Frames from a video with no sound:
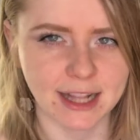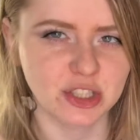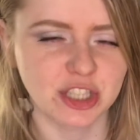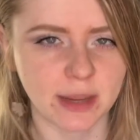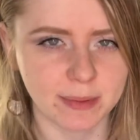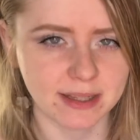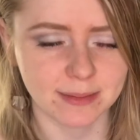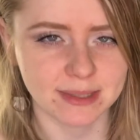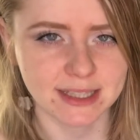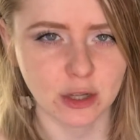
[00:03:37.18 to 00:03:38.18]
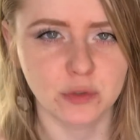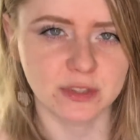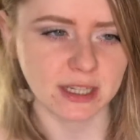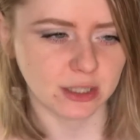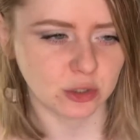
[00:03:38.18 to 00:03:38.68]
and shaping
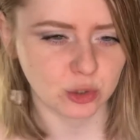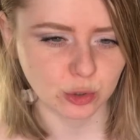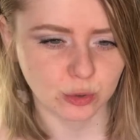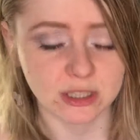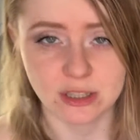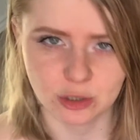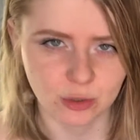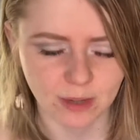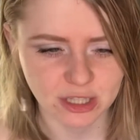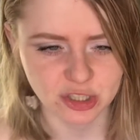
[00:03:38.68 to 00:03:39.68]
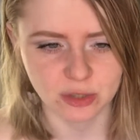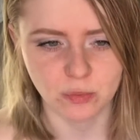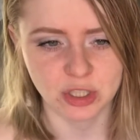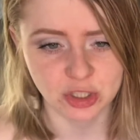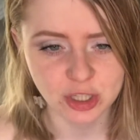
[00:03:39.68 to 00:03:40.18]
themselves into the
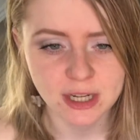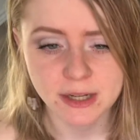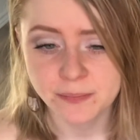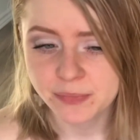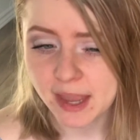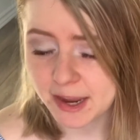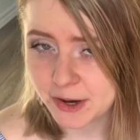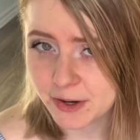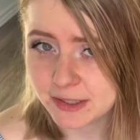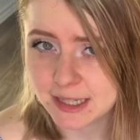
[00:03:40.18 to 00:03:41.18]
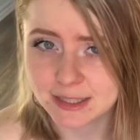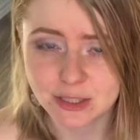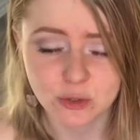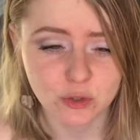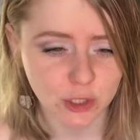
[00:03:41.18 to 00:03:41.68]
situation, which air
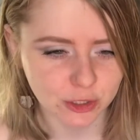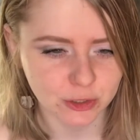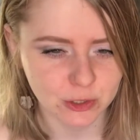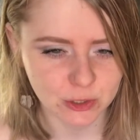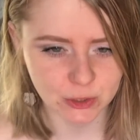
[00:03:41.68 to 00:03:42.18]
tends to struggle to